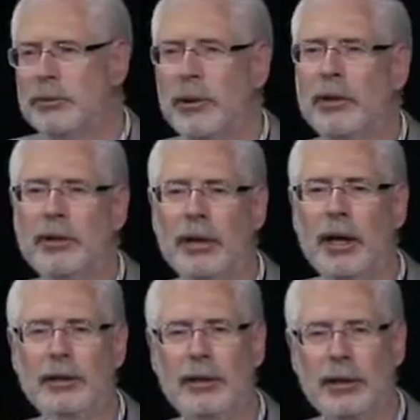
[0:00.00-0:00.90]
part of the
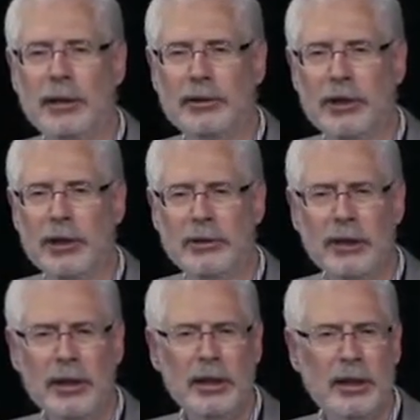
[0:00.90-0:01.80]
idea that says
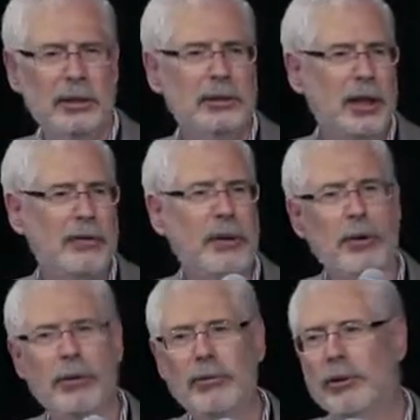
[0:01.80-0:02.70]
instead of
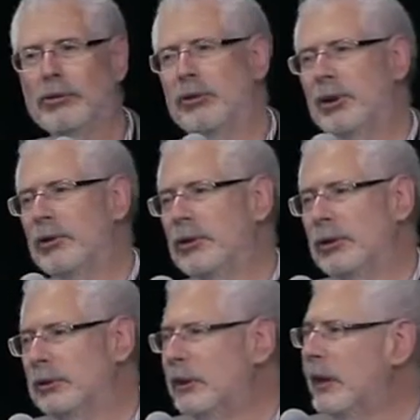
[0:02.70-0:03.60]
going through the
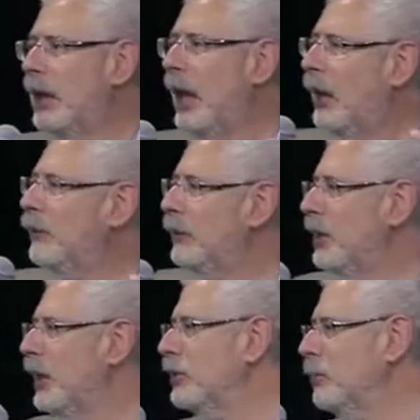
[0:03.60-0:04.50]
traditional alpha
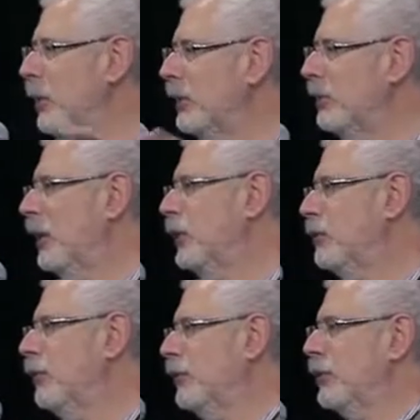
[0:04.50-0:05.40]
test, beta test,
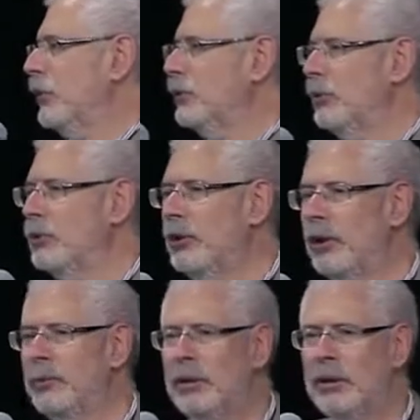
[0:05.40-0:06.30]
first customer
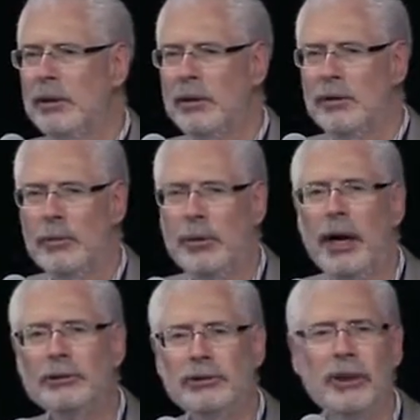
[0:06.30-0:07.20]
ship, we're
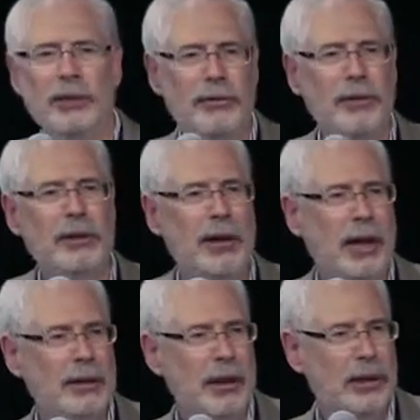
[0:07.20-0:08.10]
actually going to figure
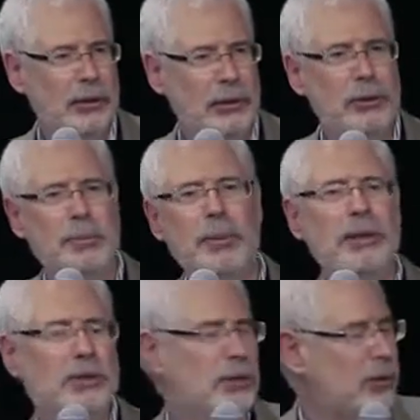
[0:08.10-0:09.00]
out how to use
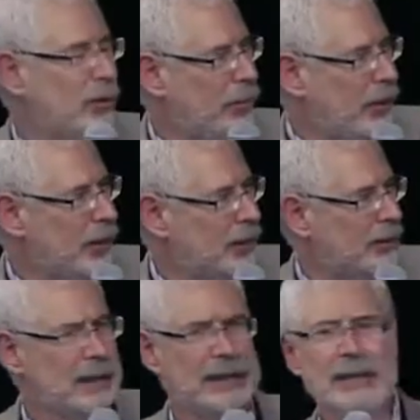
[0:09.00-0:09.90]
pieces of the product
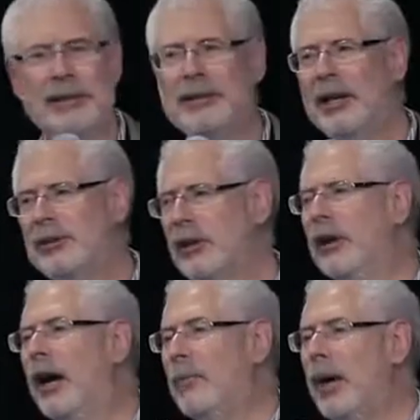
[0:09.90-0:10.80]
to test our
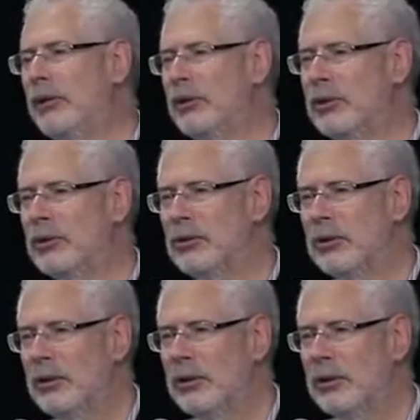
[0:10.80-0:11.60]
hypotheses.